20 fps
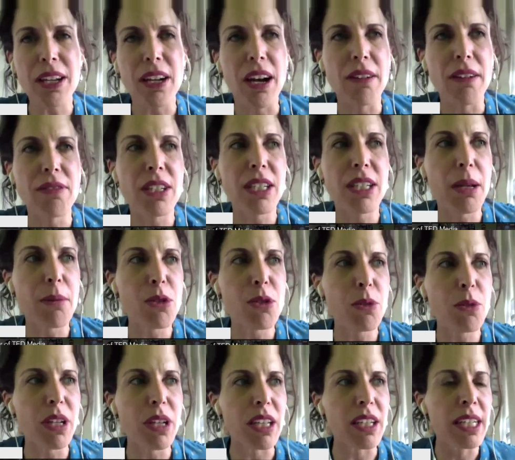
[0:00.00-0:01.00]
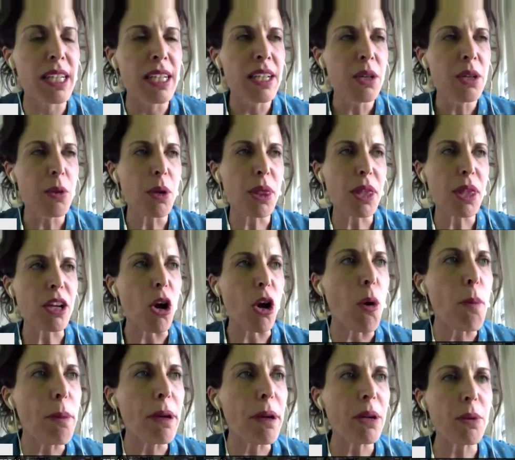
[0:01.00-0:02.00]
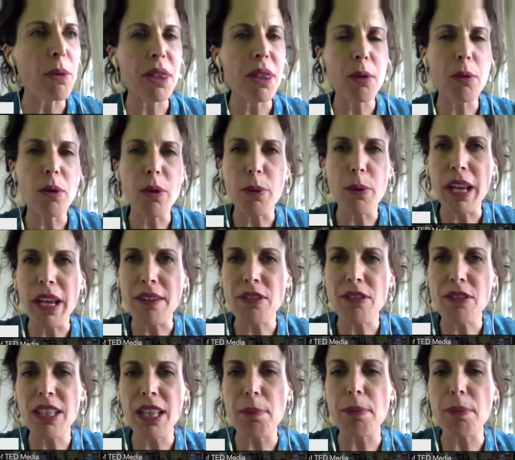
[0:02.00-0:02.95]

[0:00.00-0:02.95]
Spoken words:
oftentimes we think open and we think, well, we have to let